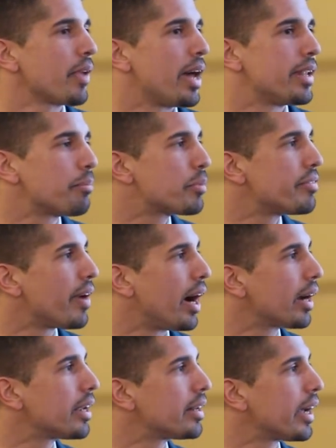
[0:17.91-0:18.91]
Adaptive
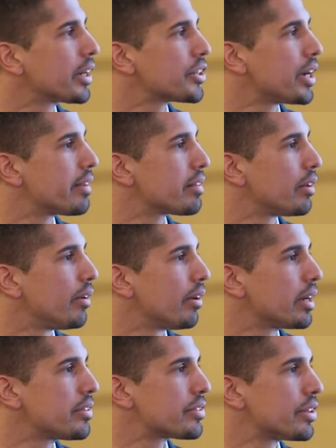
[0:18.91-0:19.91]
architecture has a
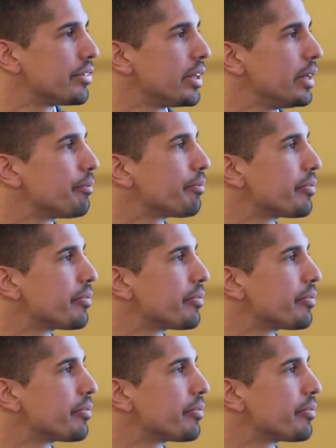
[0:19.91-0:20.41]
long history.